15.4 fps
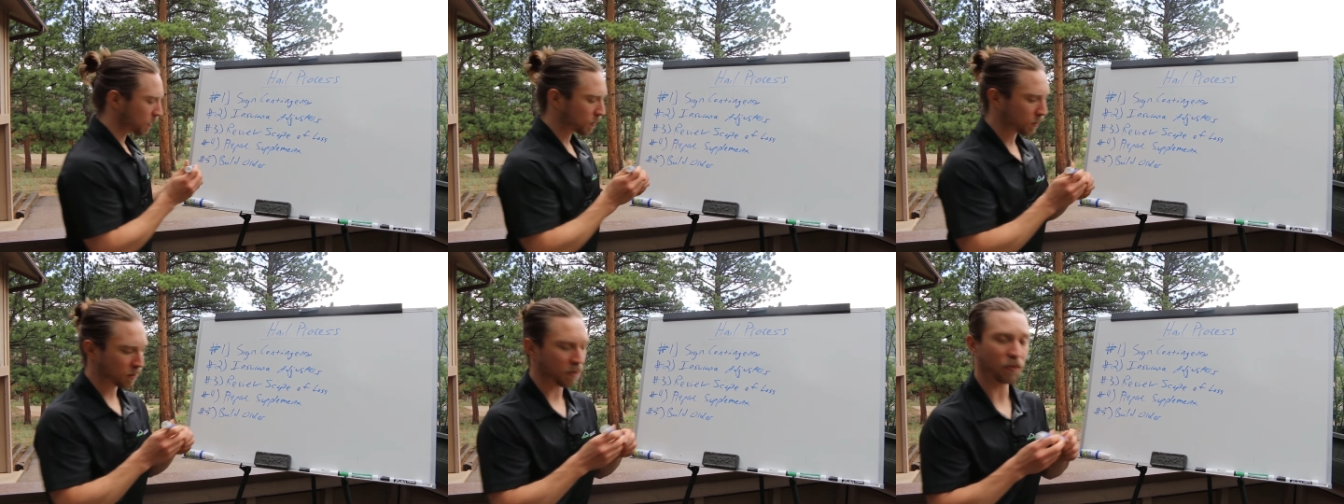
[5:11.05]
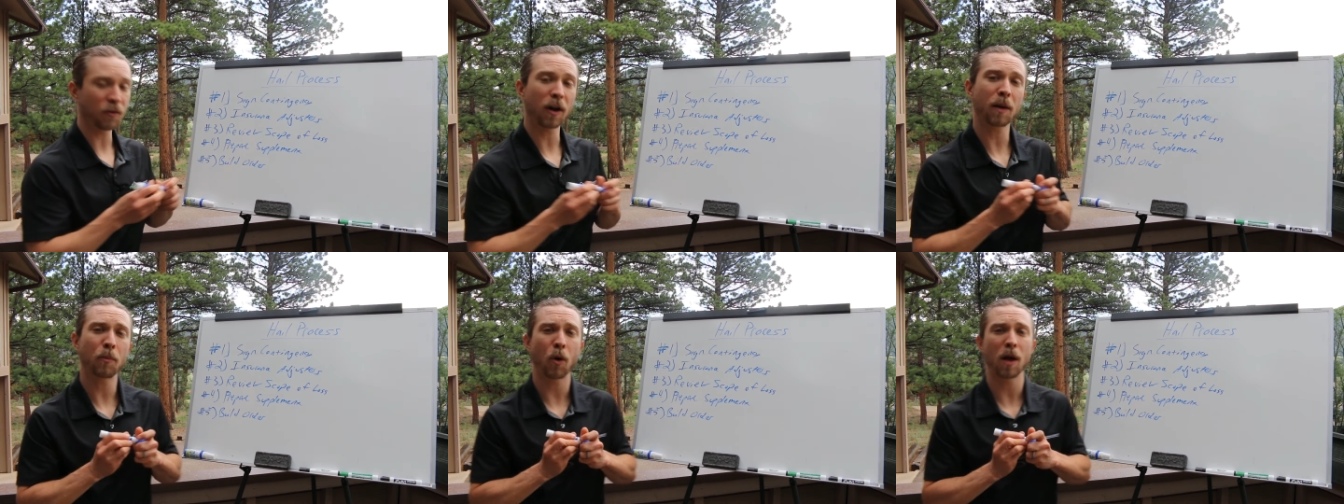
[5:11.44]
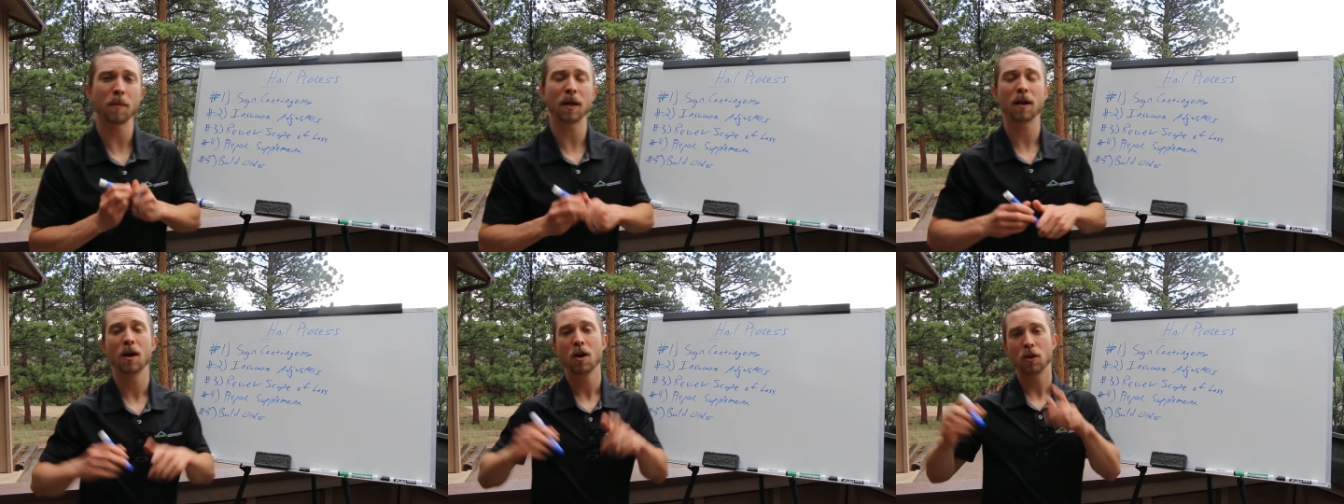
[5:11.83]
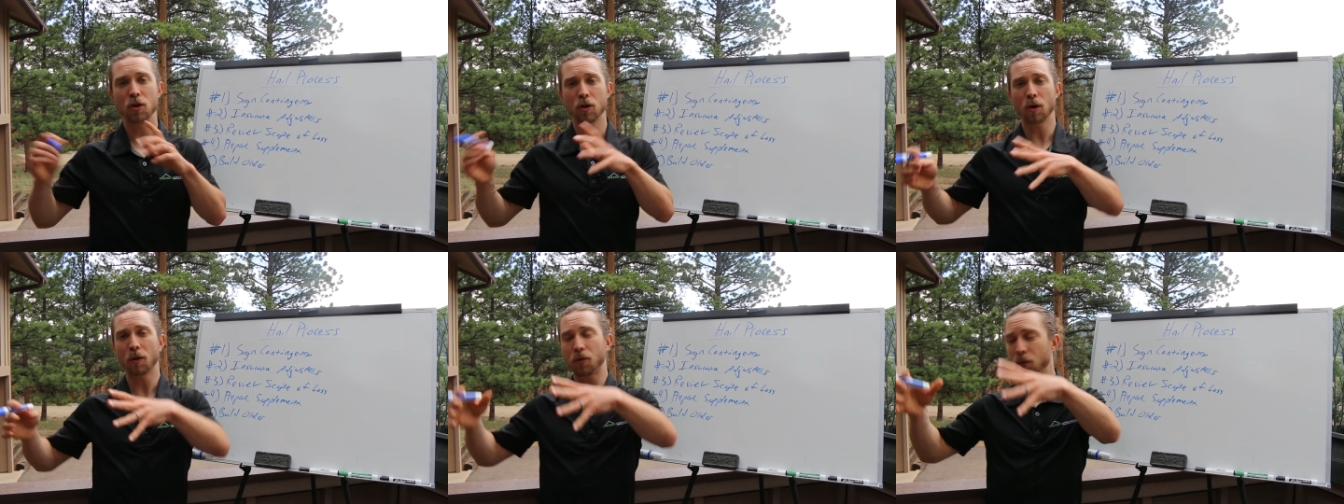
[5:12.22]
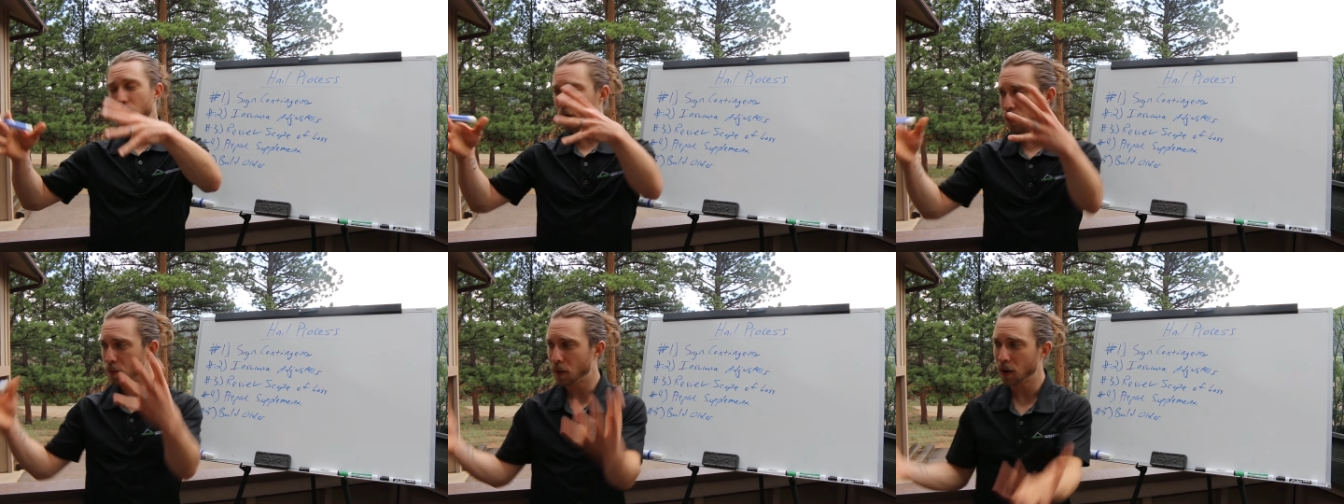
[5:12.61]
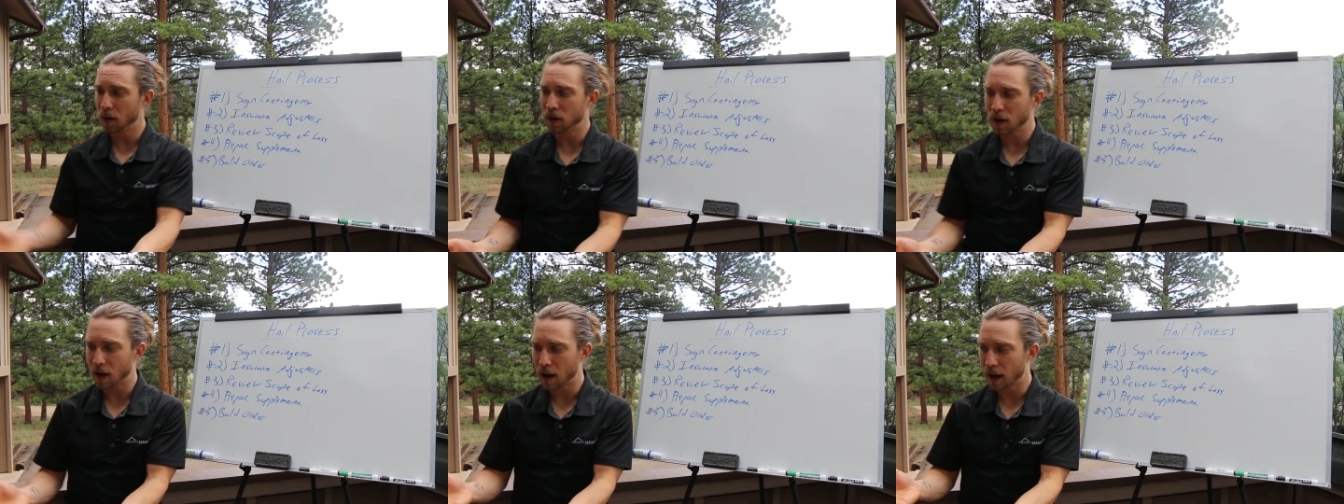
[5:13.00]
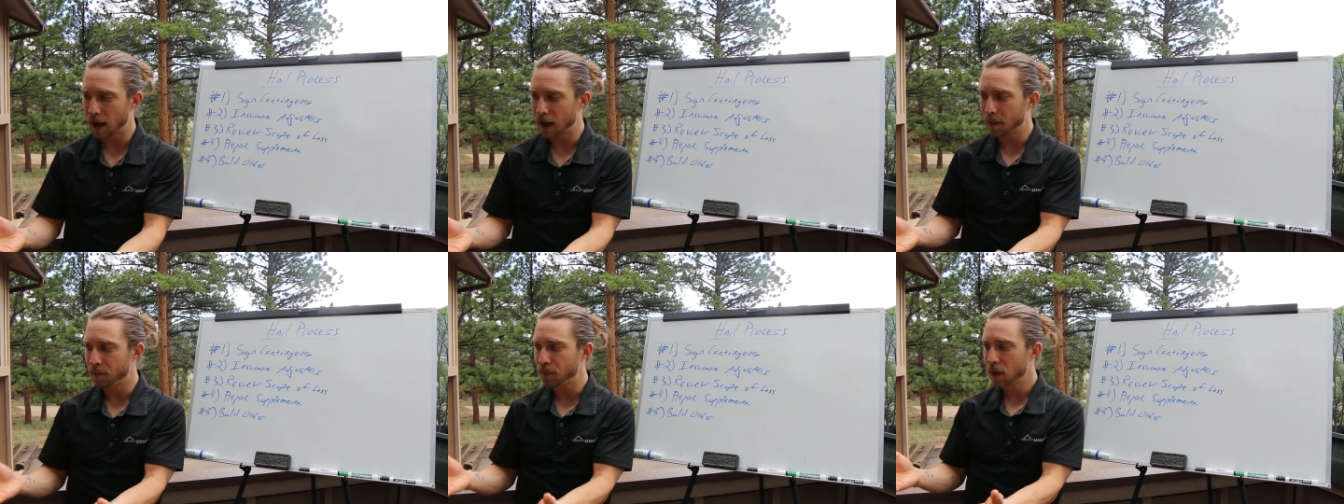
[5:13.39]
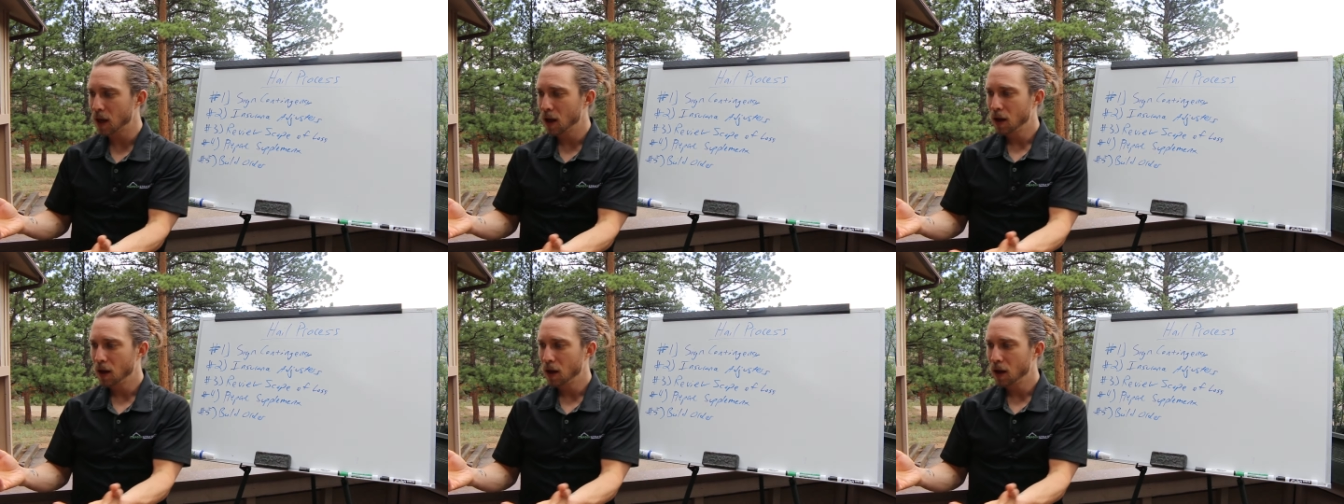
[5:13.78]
This is the fun appointment. You go through, you put um,